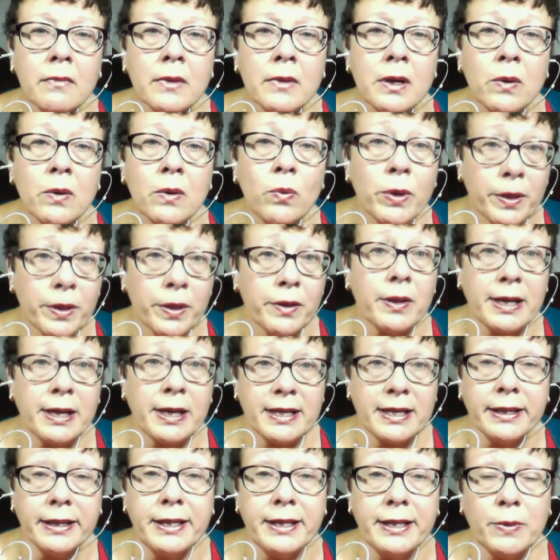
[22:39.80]
One of the things
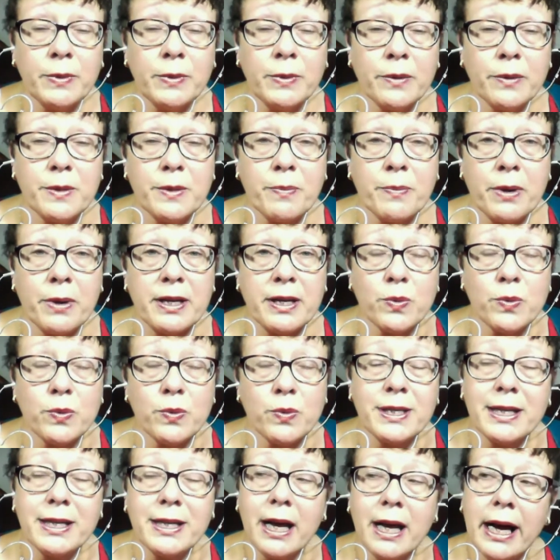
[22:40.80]
I did when I was depressed
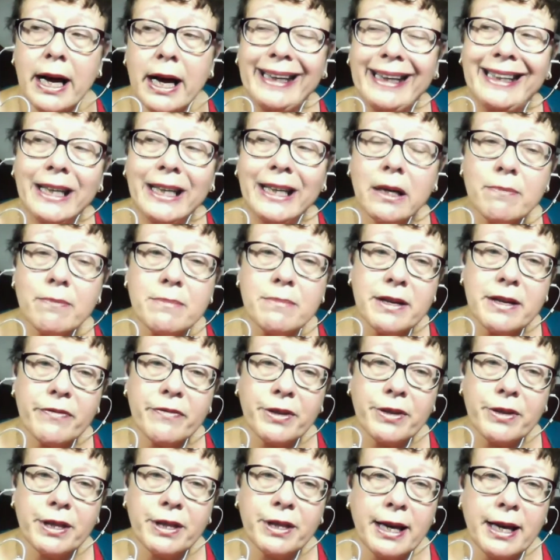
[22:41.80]
was that I numbed
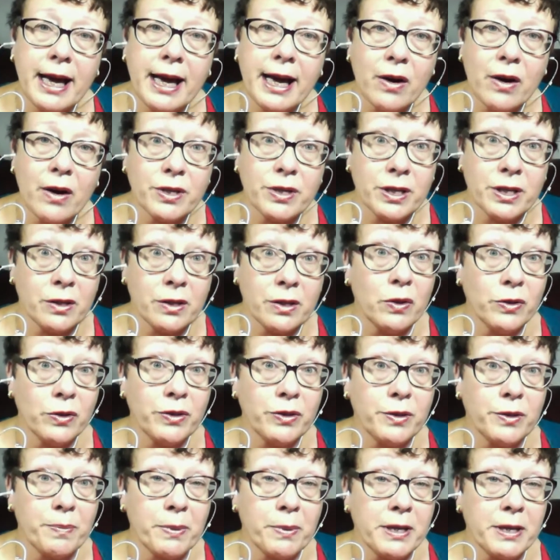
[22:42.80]
everything out. And a lot of
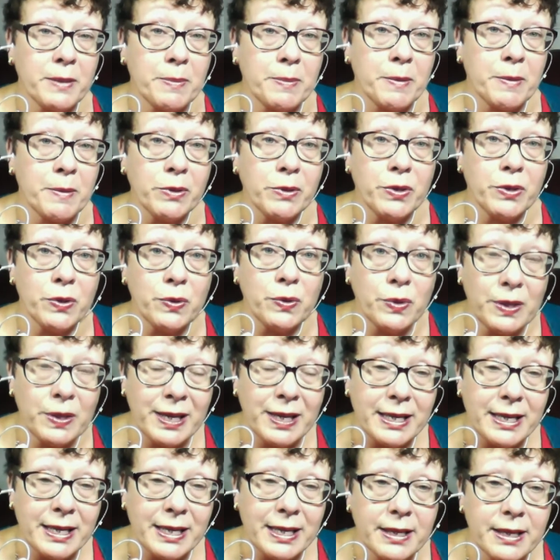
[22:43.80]
depressed people do
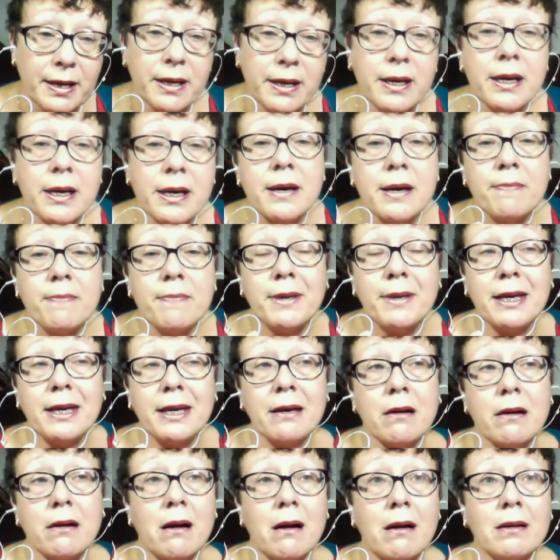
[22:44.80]
this,
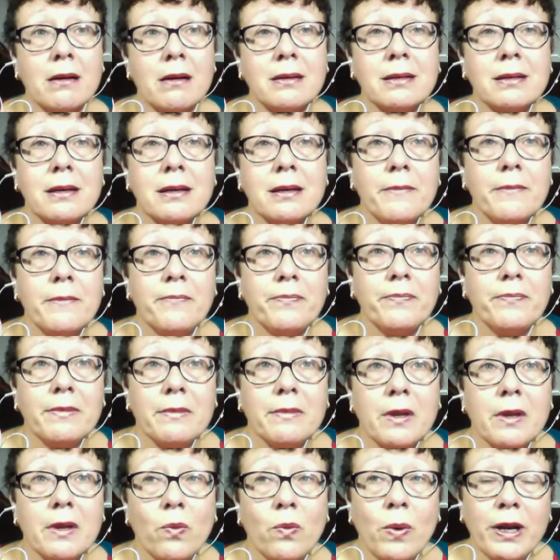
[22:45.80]
because
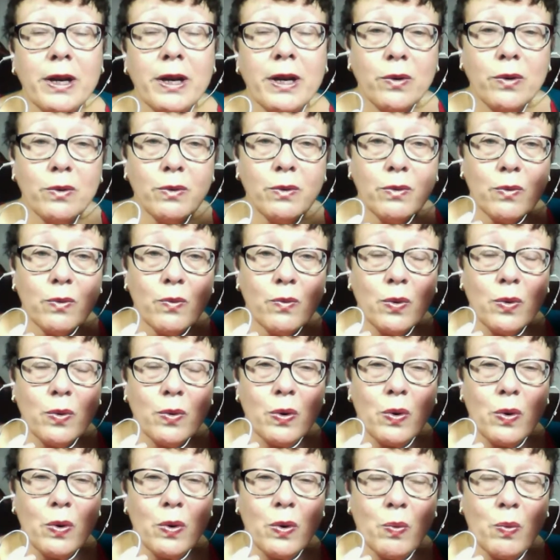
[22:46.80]
when
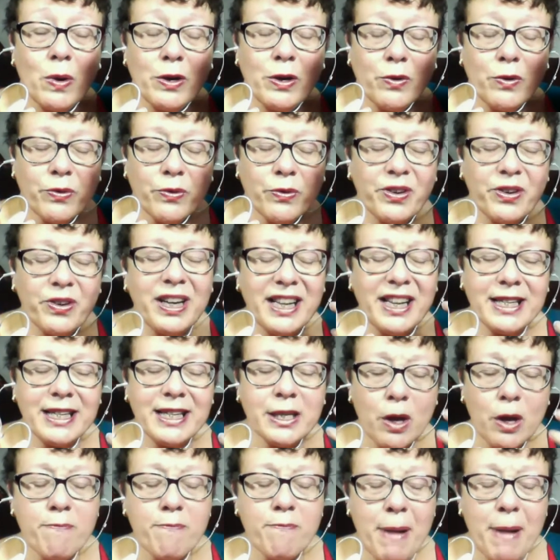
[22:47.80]
you're feeling
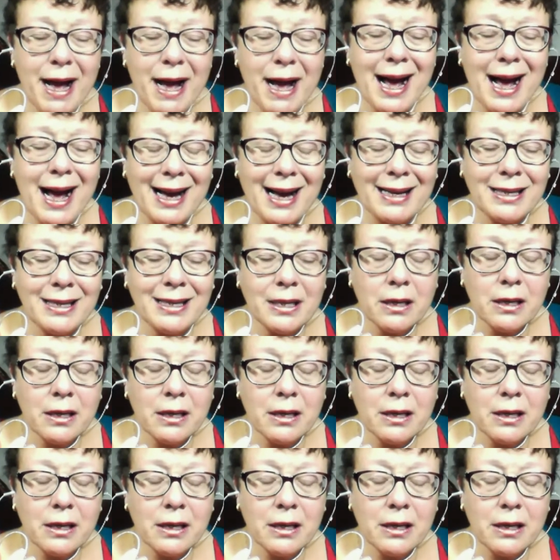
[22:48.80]
so bad,